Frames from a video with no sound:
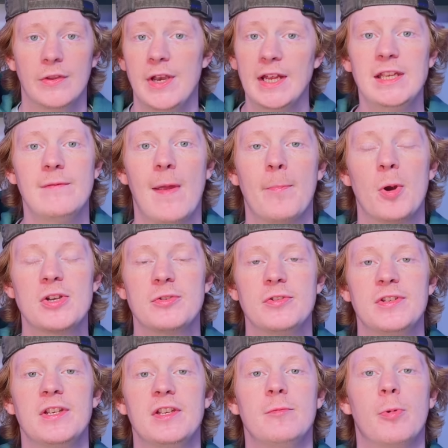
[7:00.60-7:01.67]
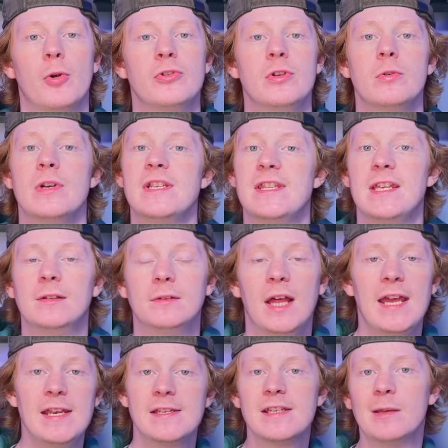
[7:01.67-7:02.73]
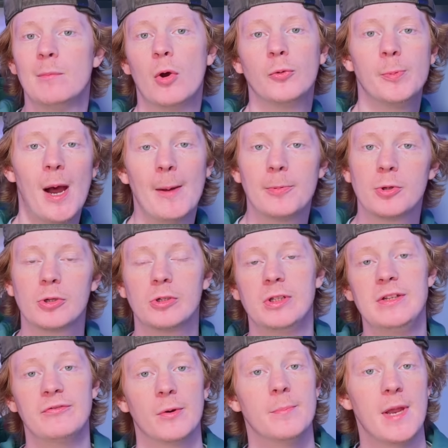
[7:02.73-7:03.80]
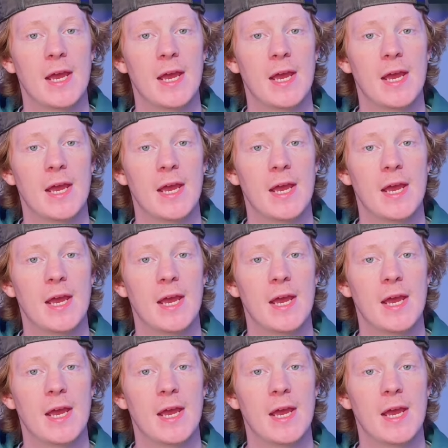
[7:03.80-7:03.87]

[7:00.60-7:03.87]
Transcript: The Nike X 360 Pro 2 is the latest and most popular cleat from